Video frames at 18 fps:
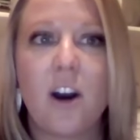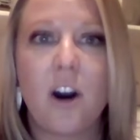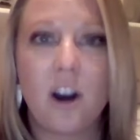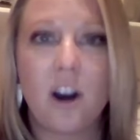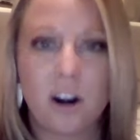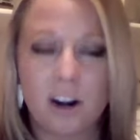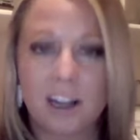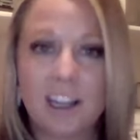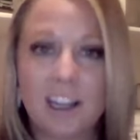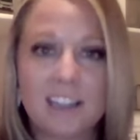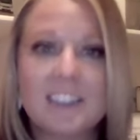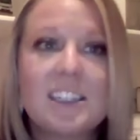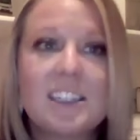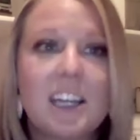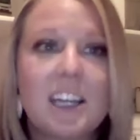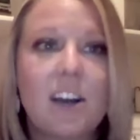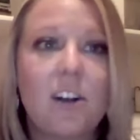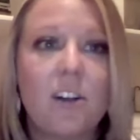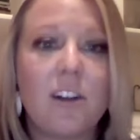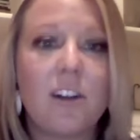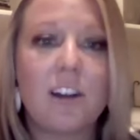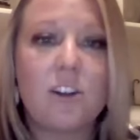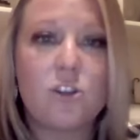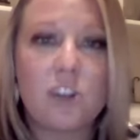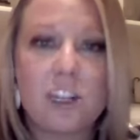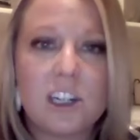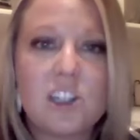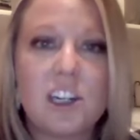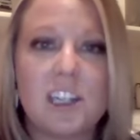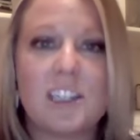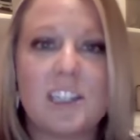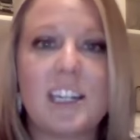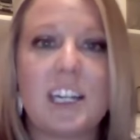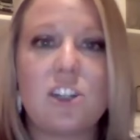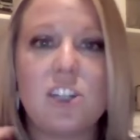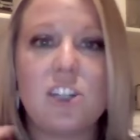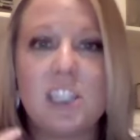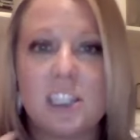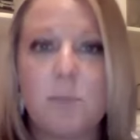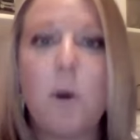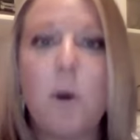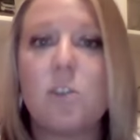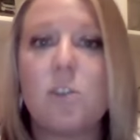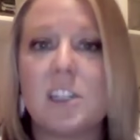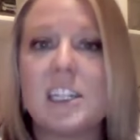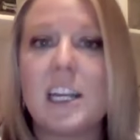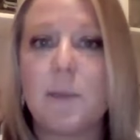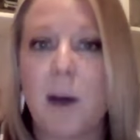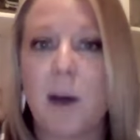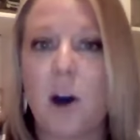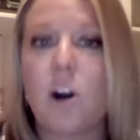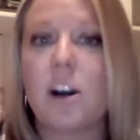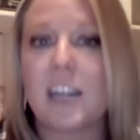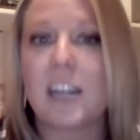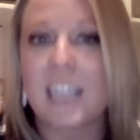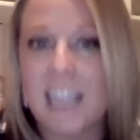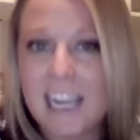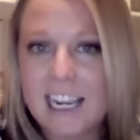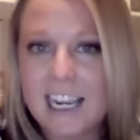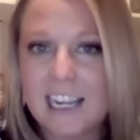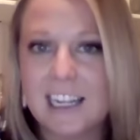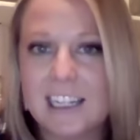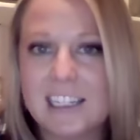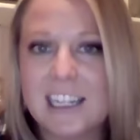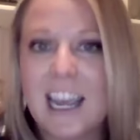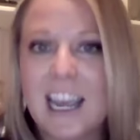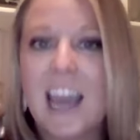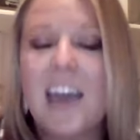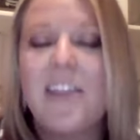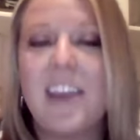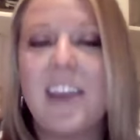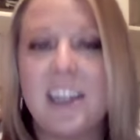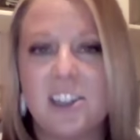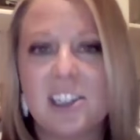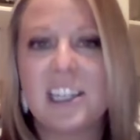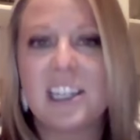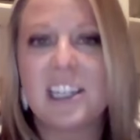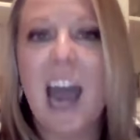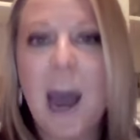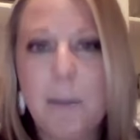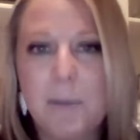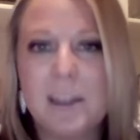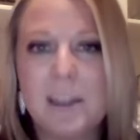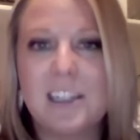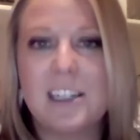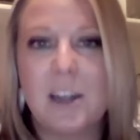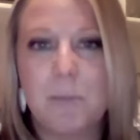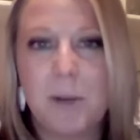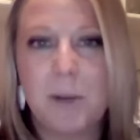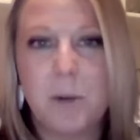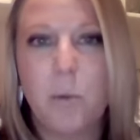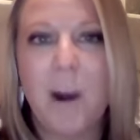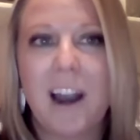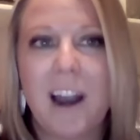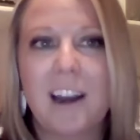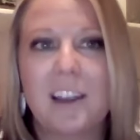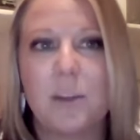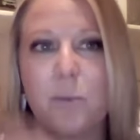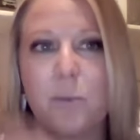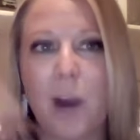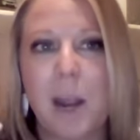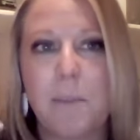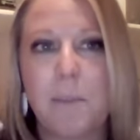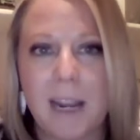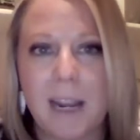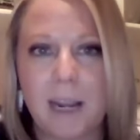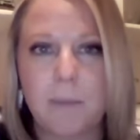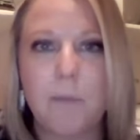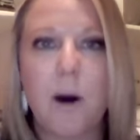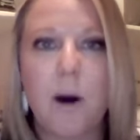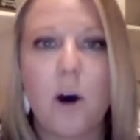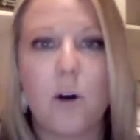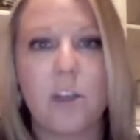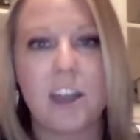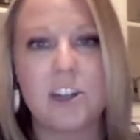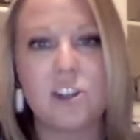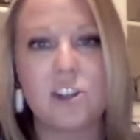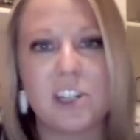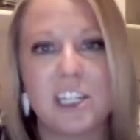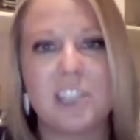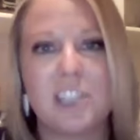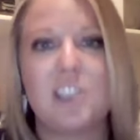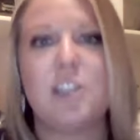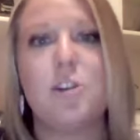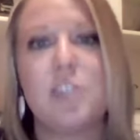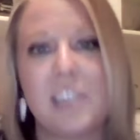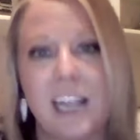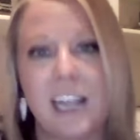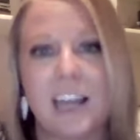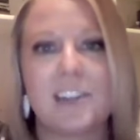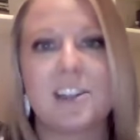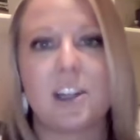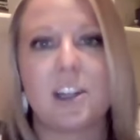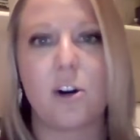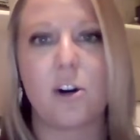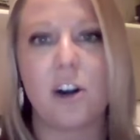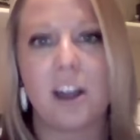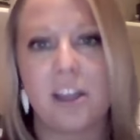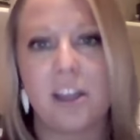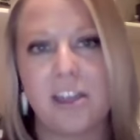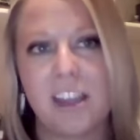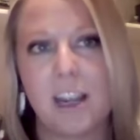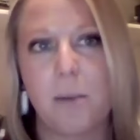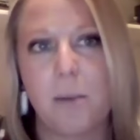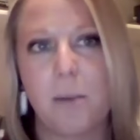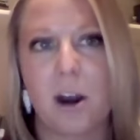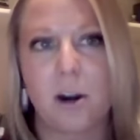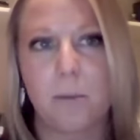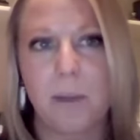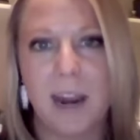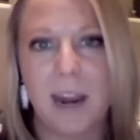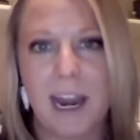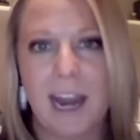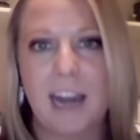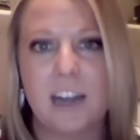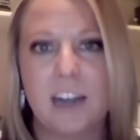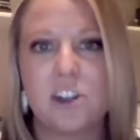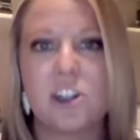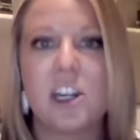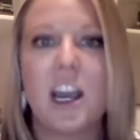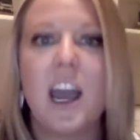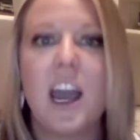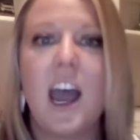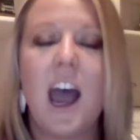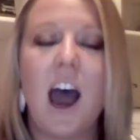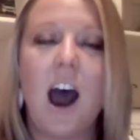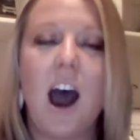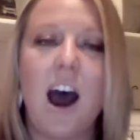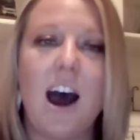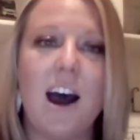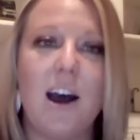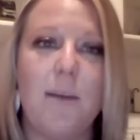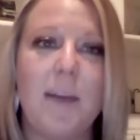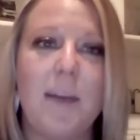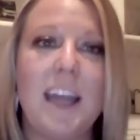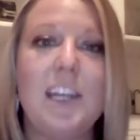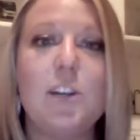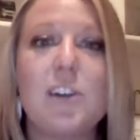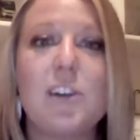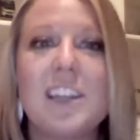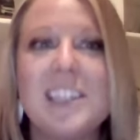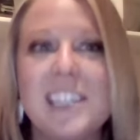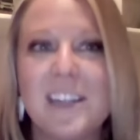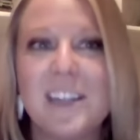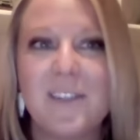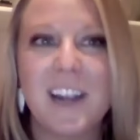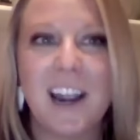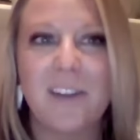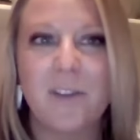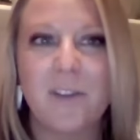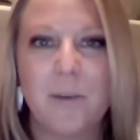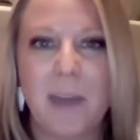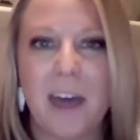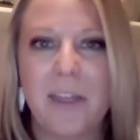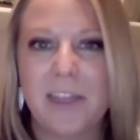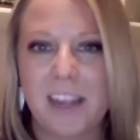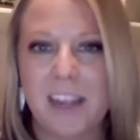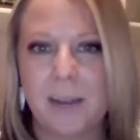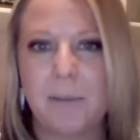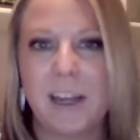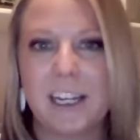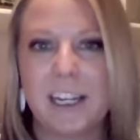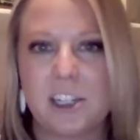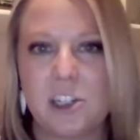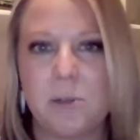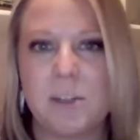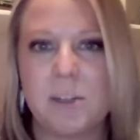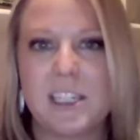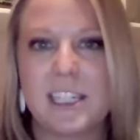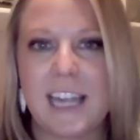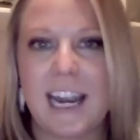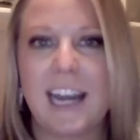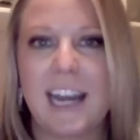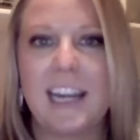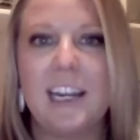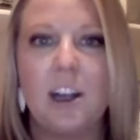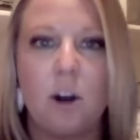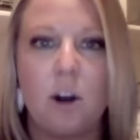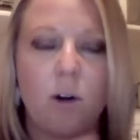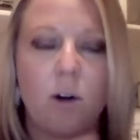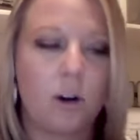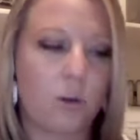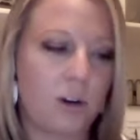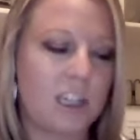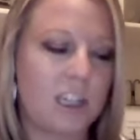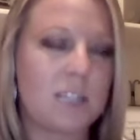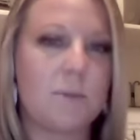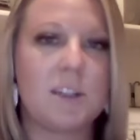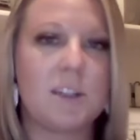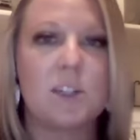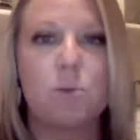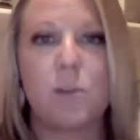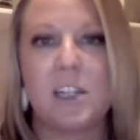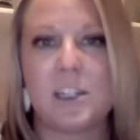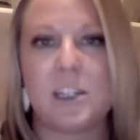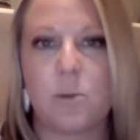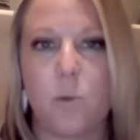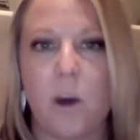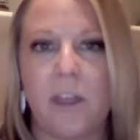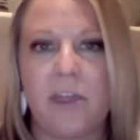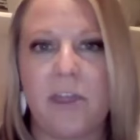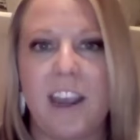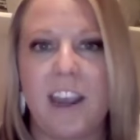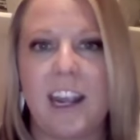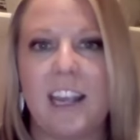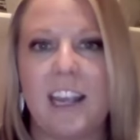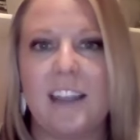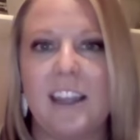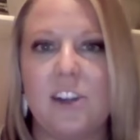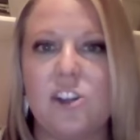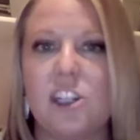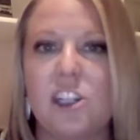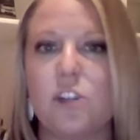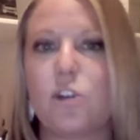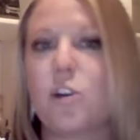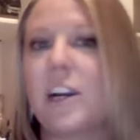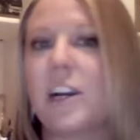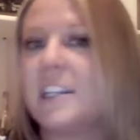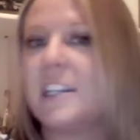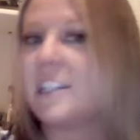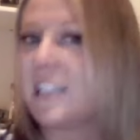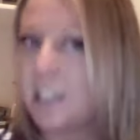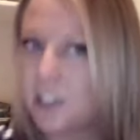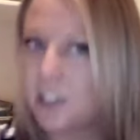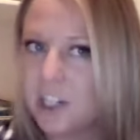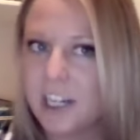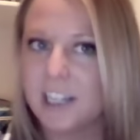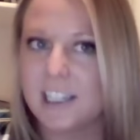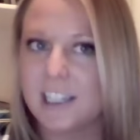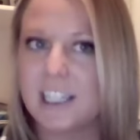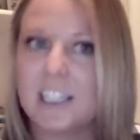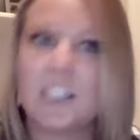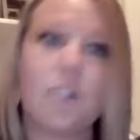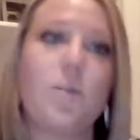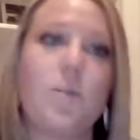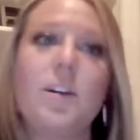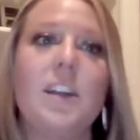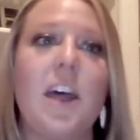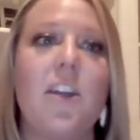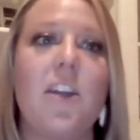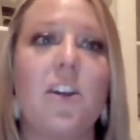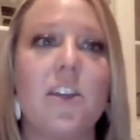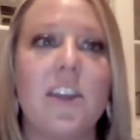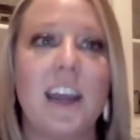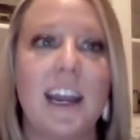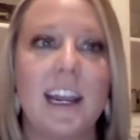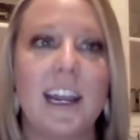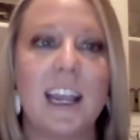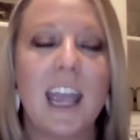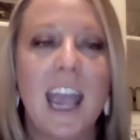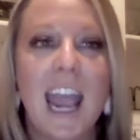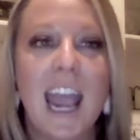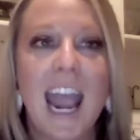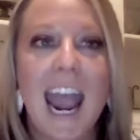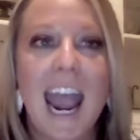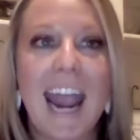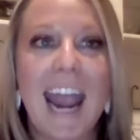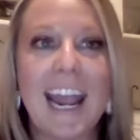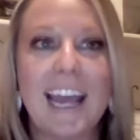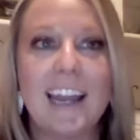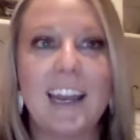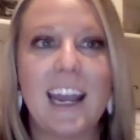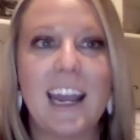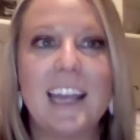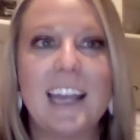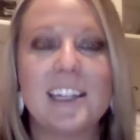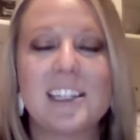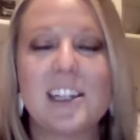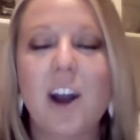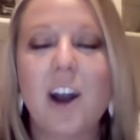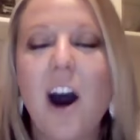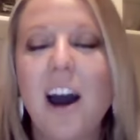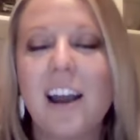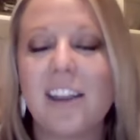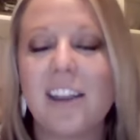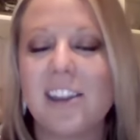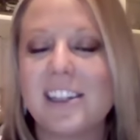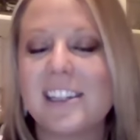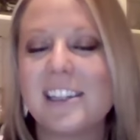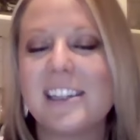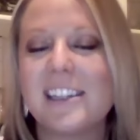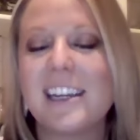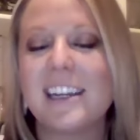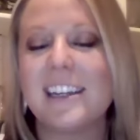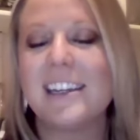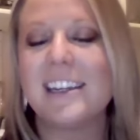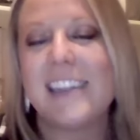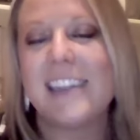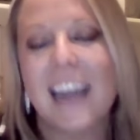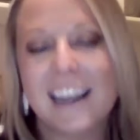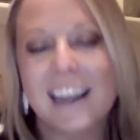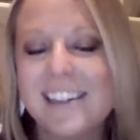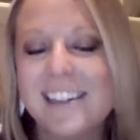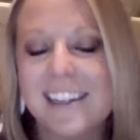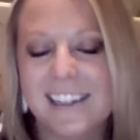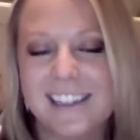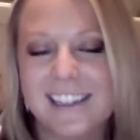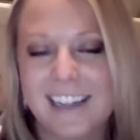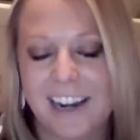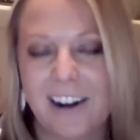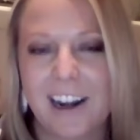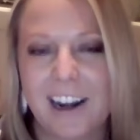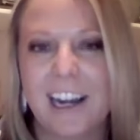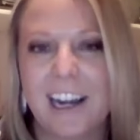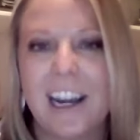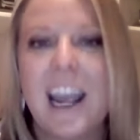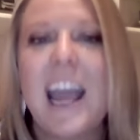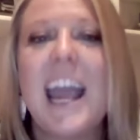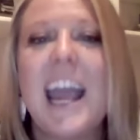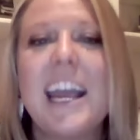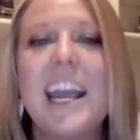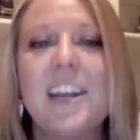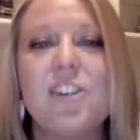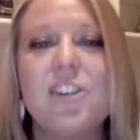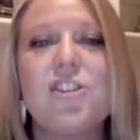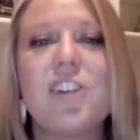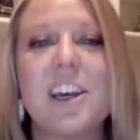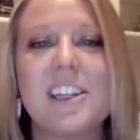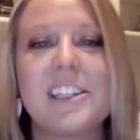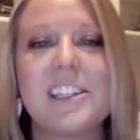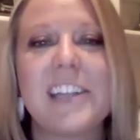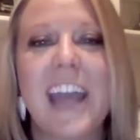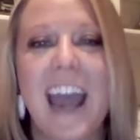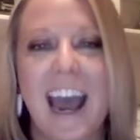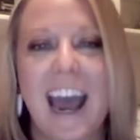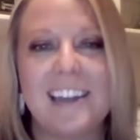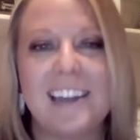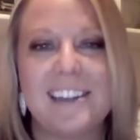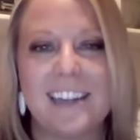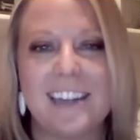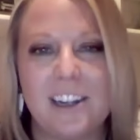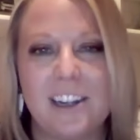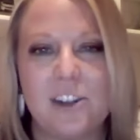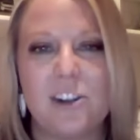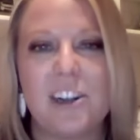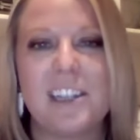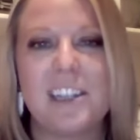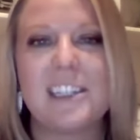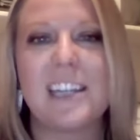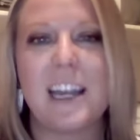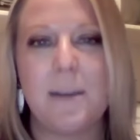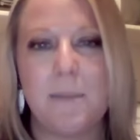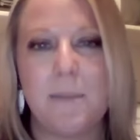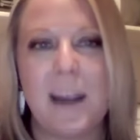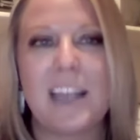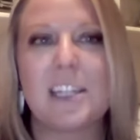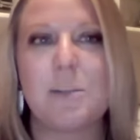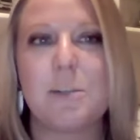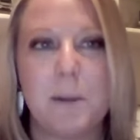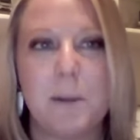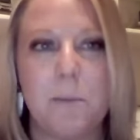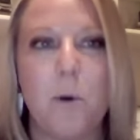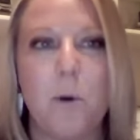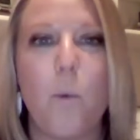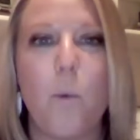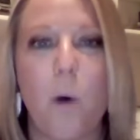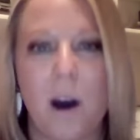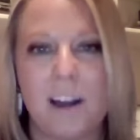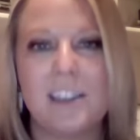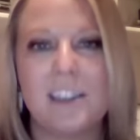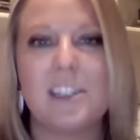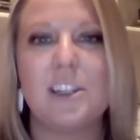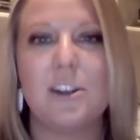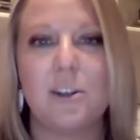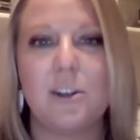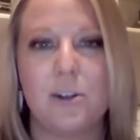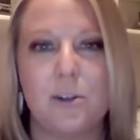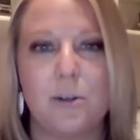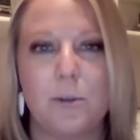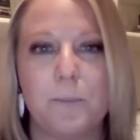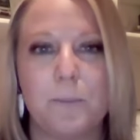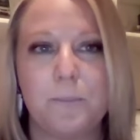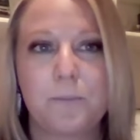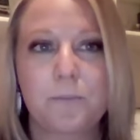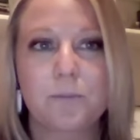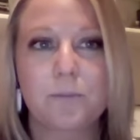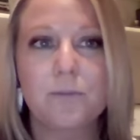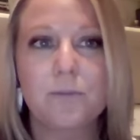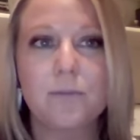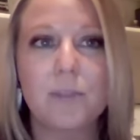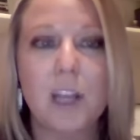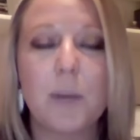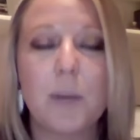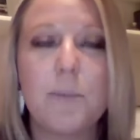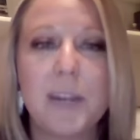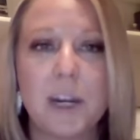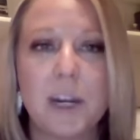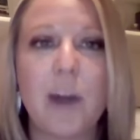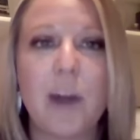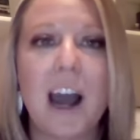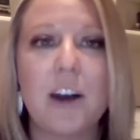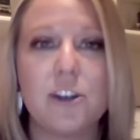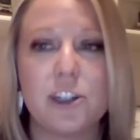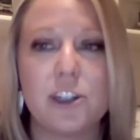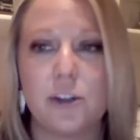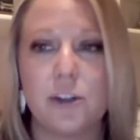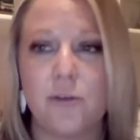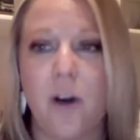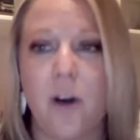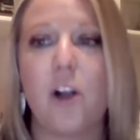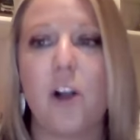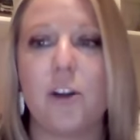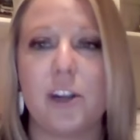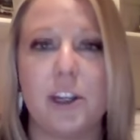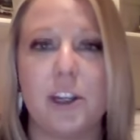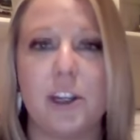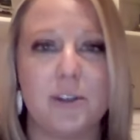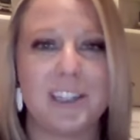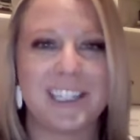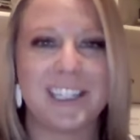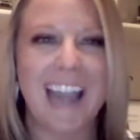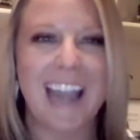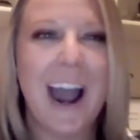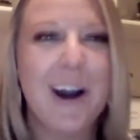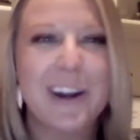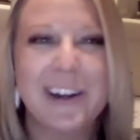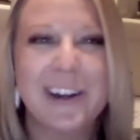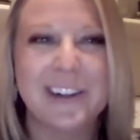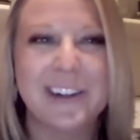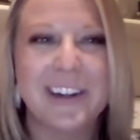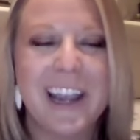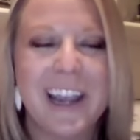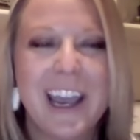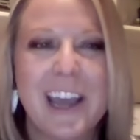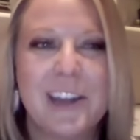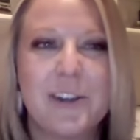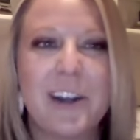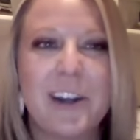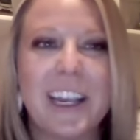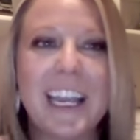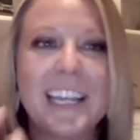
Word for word: her it's still tricia it's like she's posting about her kids they just happen to be wearing the bright pink bow that she is using as the current theme on her page um, and you can deviate from that theme like she was saying you know her christmas was one thing and then she transitioned into another thing and it's not this isn't necessary it just adds interest and makes people want to be around you, follow you, see how you're doing.